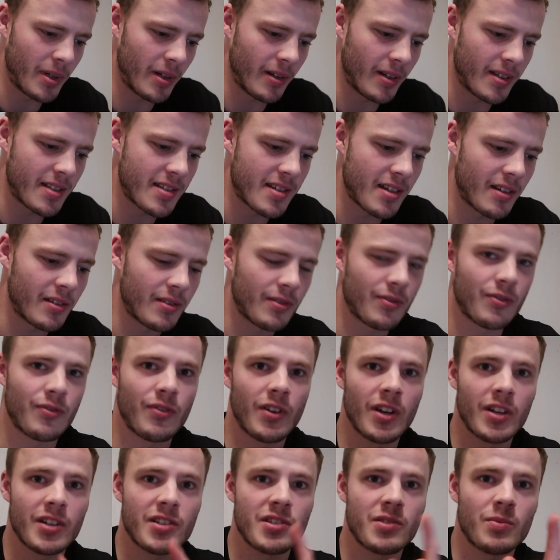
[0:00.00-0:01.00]
period. So the
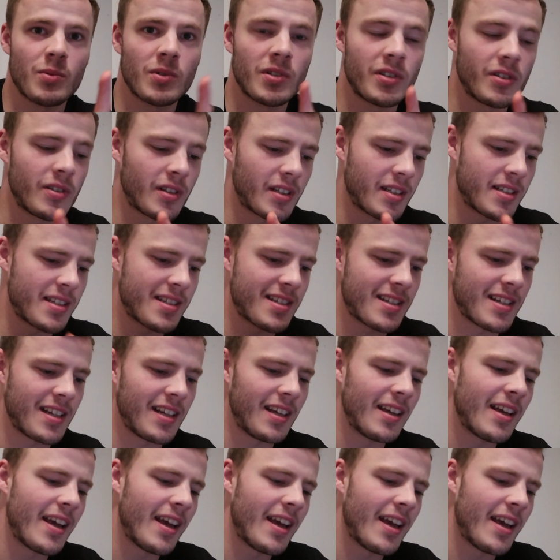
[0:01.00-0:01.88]
first one you can see